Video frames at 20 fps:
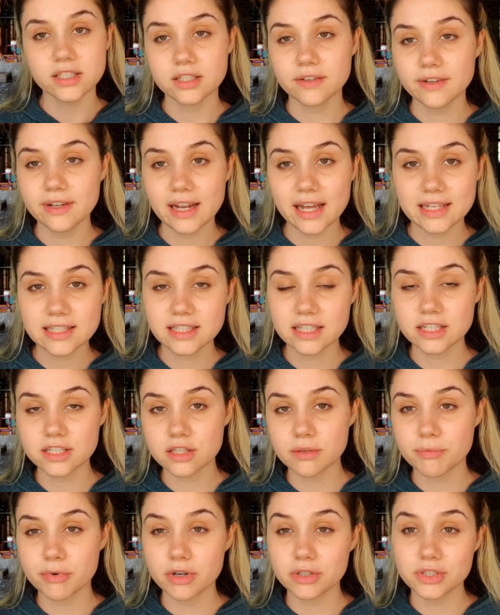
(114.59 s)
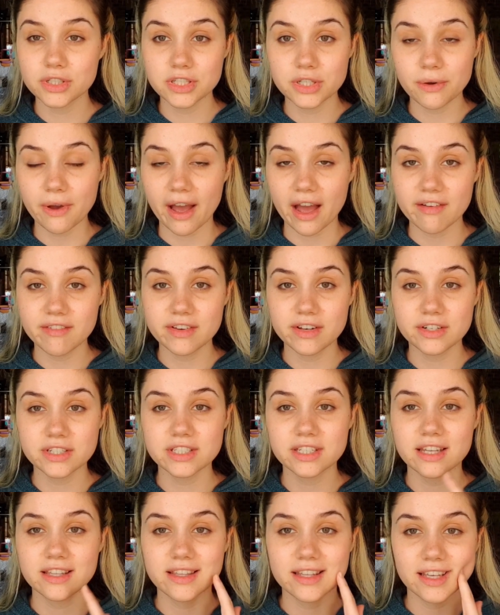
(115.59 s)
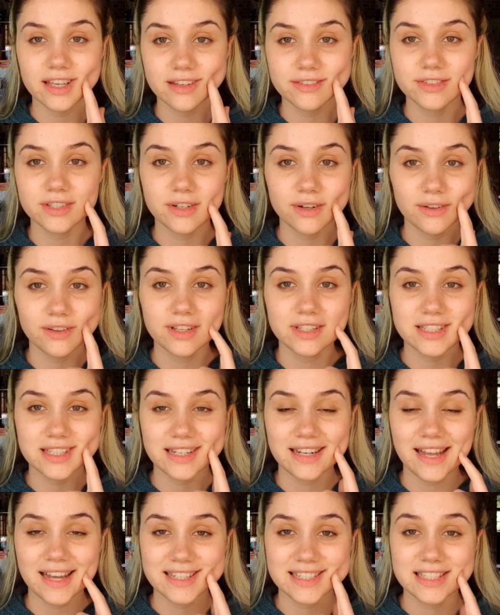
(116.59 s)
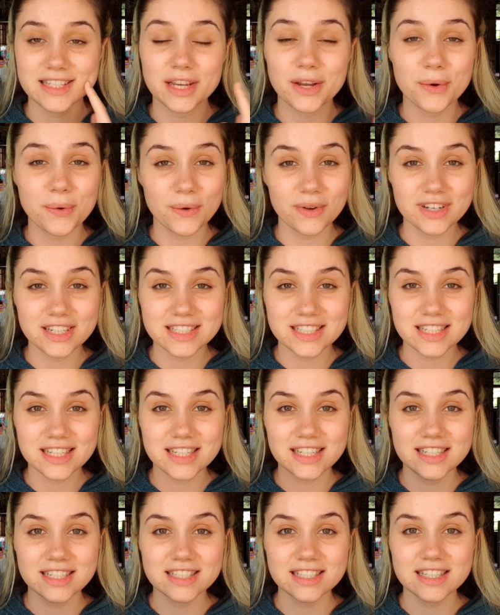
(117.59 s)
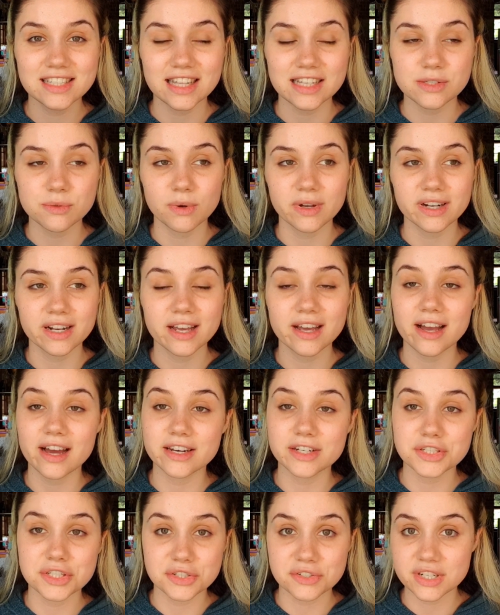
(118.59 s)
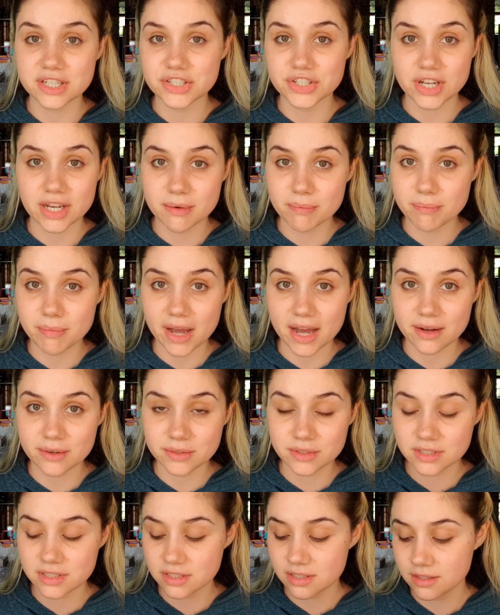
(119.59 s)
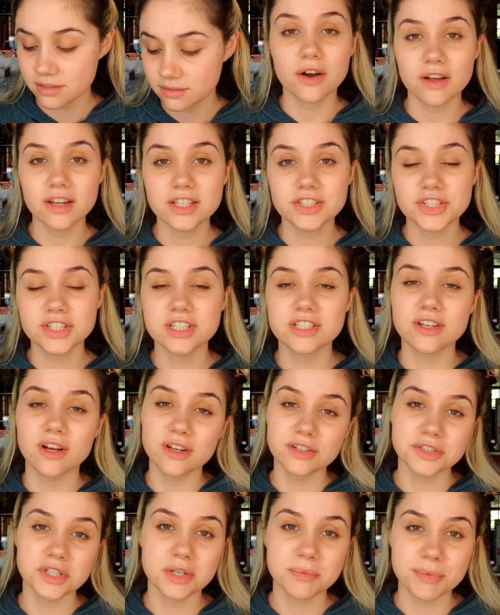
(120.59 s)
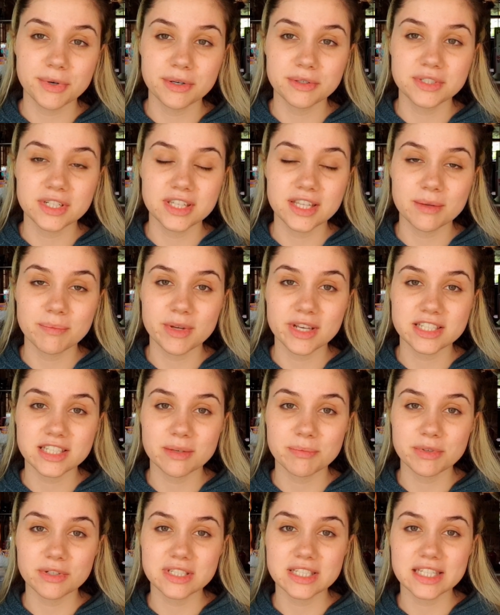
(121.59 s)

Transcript: So elastin is the protein you have in your skin that gives gives it all its elastic qualities. That's why it can kind of stretch and bounce. Collagen is also a protein that makes up your